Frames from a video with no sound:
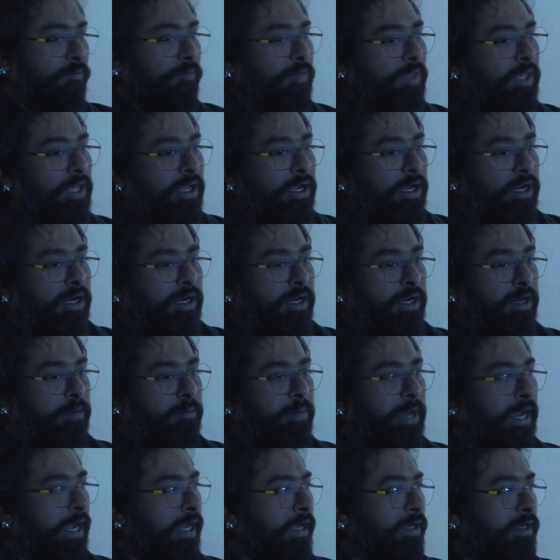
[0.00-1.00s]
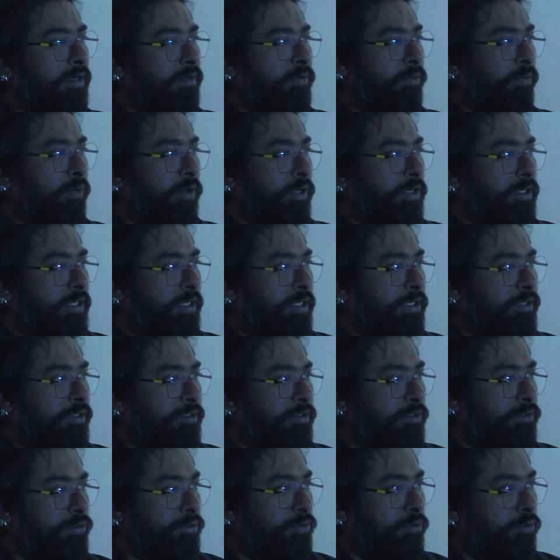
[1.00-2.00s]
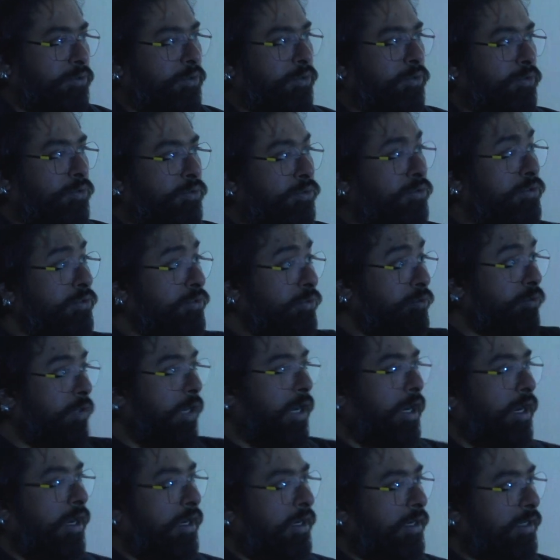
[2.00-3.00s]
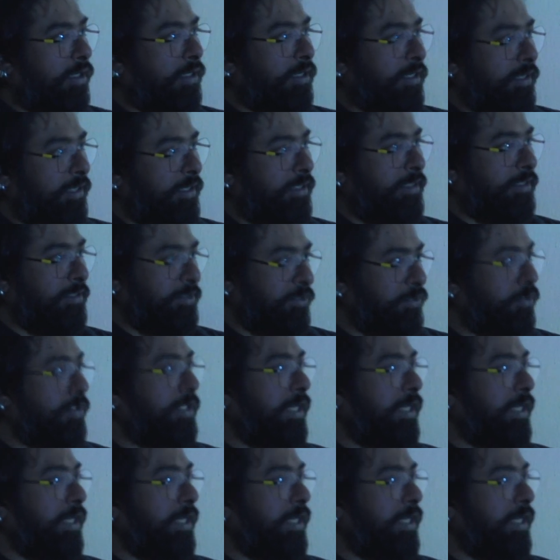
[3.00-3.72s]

a bank wanting you to know who you are so that